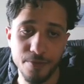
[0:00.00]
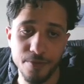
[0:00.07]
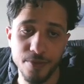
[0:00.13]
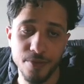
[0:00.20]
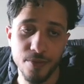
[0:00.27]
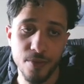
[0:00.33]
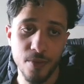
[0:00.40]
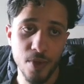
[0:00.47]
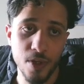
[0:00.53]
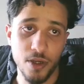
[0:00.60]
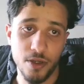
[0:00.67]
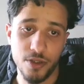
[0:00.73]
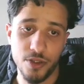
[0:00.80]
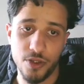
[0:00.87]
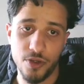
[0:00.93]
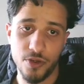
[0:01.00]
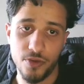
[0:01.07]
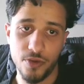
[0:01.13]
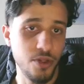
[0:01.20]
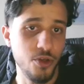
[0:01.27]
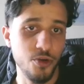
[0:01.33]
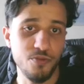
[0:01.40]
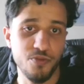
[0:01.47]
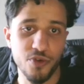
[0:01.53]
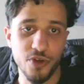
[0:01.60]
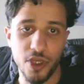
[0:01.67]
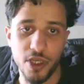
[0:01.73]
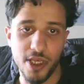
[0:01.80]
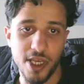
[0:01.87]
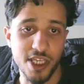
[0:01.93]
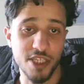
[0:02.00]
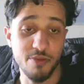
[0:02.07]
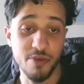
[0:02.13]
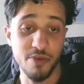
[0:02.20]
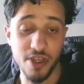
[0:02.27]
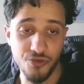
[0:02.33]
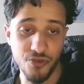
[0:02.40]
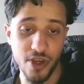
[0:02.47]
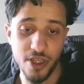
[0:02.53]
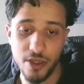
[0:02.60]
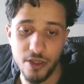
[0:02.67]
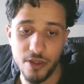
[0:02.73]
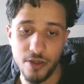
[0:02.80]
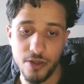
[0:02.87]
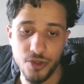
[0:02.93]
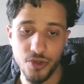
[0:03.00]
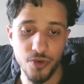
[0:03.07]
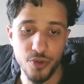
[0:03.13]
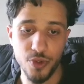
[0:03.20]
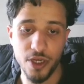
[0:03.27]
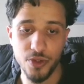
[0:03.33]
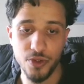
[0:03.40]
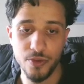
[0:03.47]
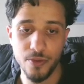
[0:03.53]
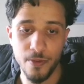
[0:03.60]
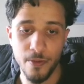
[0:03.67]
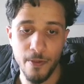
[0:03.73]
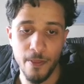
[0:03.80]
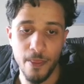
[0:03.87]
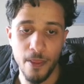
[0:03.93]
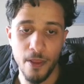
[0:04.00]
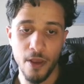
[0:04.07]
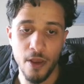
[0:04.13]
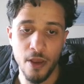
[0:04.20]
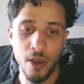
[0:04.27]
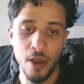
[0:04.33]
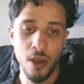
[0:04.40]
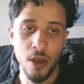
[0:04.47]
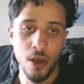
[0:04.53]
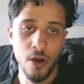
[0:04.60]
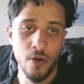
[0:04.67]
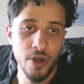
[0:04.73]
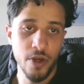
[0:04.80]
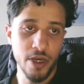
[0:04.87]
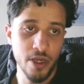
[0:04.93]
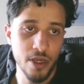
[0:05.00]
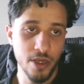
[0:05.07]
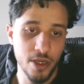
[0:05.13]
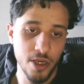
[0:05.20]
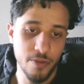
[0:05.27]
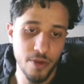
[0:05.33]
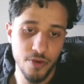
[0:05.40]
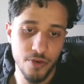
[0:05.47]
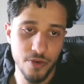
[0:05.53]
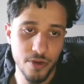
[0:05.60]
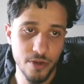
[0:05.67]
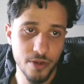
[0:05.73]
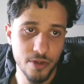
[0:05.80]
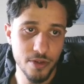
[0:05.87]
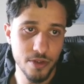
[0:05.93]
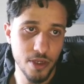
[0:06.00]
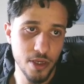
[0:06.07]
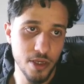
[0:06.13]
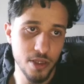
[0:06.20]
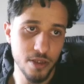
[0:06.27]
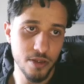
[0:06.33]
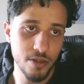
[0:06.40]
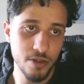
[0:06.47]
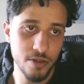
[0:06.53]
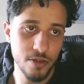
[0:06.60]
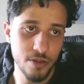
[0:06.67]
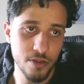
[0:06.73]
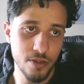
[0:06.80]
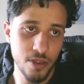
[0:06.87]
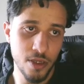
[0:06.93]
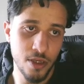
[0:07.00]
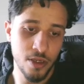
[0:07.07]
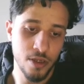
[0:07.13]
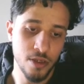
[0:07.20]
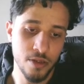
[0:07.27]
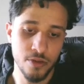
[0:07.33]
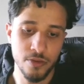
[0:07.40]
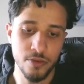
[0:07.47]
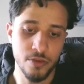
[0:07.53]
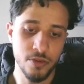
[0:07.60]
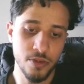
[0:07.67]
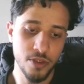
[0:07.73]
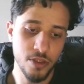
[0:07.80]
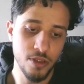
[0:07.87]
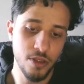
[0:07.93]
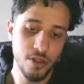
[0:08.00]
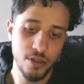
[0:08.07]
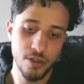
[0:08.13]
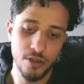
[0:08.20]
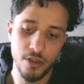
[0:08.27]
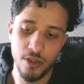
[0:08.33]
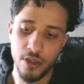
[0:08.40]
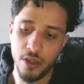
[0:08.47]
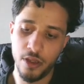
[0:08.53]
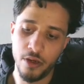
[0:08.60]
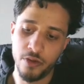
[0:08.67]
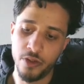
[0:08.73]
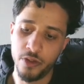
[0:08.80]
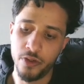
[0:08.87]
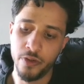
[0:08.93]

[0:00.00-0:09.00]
so a new process has been created. So what we're gonna do, we're gonna come here and take randall32